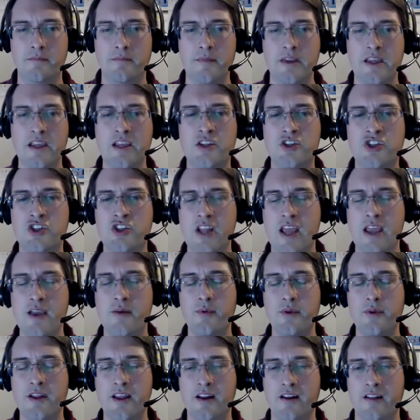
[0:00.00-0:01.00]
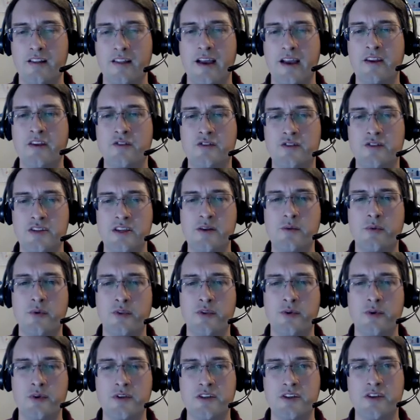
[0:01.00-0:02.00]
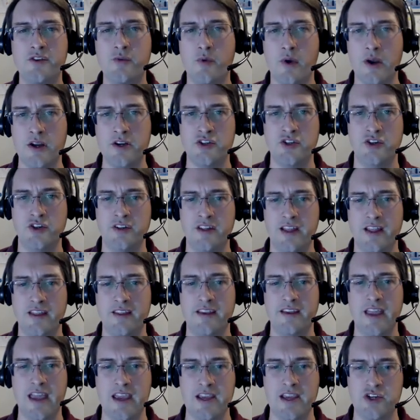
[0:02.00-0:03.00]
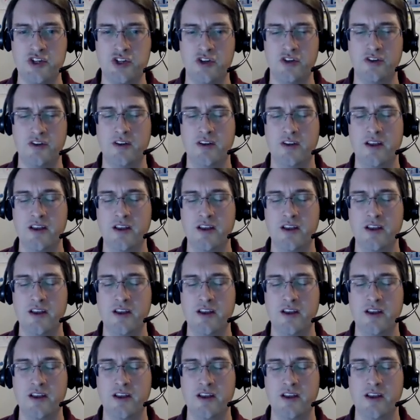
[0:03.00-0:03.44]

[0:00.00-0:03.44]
each state would get electors equal to its congressional delegation.